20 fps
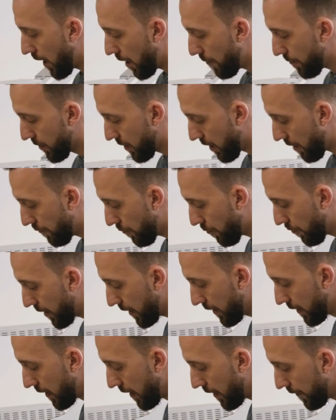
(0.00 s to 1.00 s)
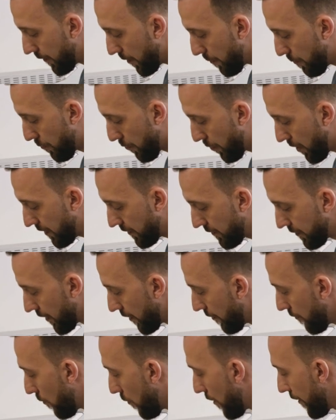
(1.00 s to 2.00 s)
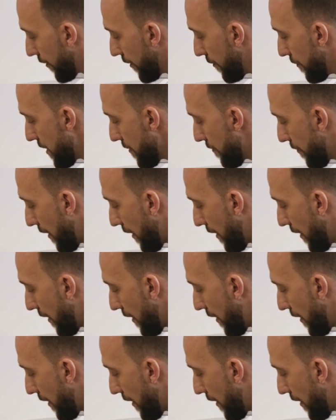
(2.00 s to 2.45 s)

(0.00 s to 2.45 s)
I'm covering the print with the B